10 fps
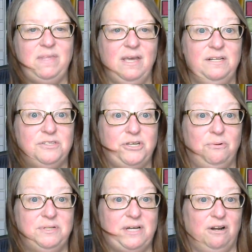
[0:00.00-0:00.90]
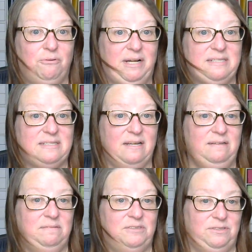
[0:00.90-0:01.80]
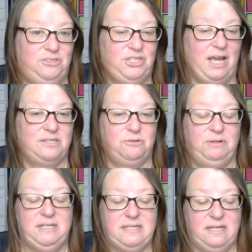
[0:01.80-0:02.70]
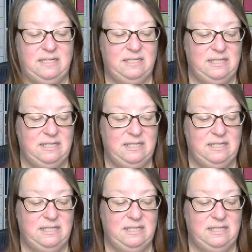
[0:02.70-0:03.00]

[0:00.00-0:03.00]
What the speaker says: And so is our grandson, Jack's grandson.